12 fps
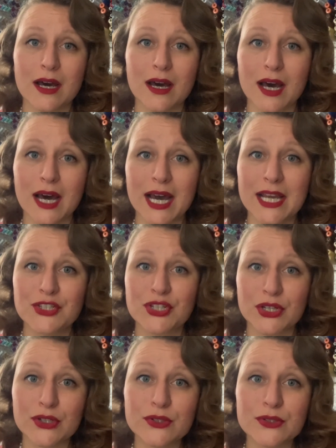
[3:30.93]
I
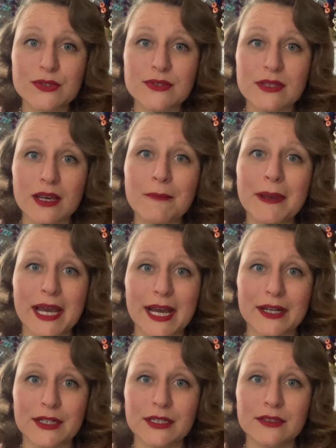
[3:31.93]
chose a
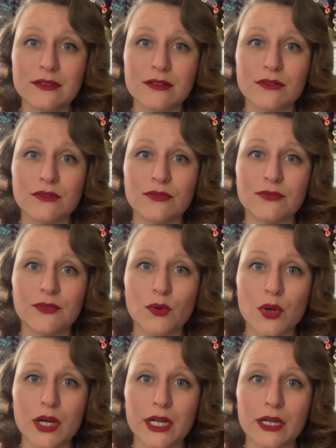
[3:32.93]
pattern
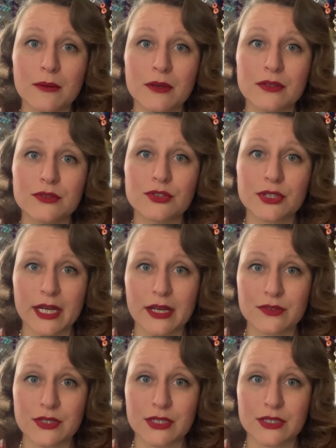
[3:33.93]
for
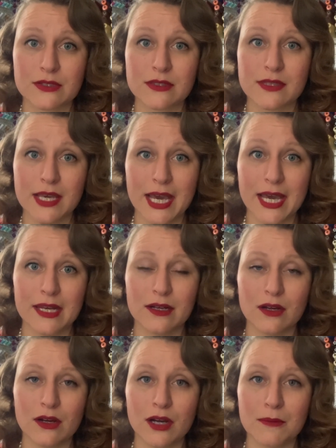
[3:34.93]
trousers that
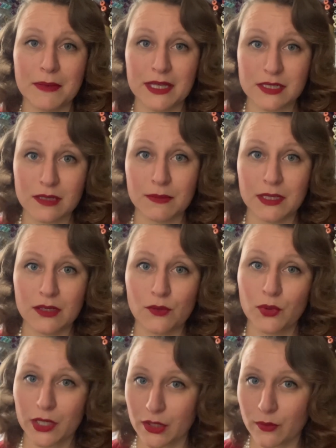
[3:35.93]
are meant to be
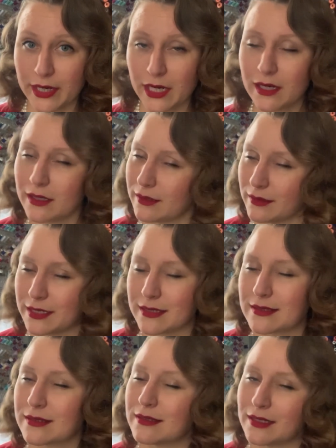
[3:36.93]
workwear, at
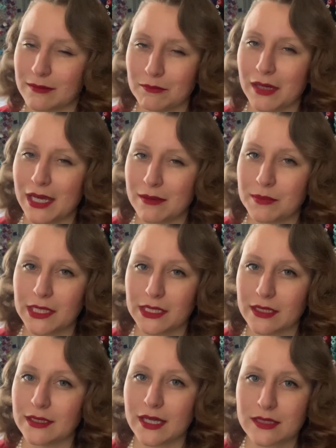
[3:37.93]
least in my
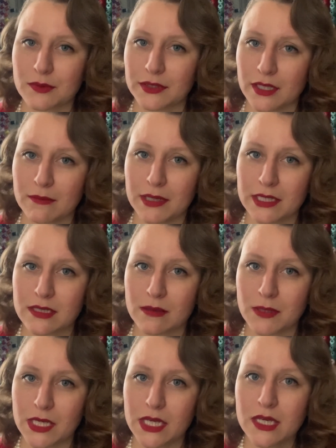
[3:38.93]
opinion, that's what they're meant to
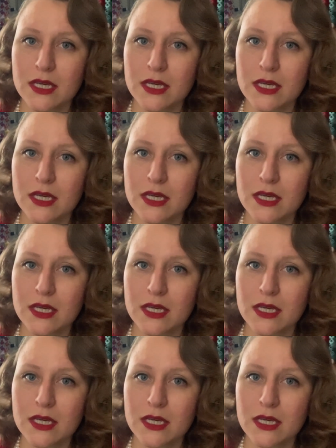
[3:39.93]
be.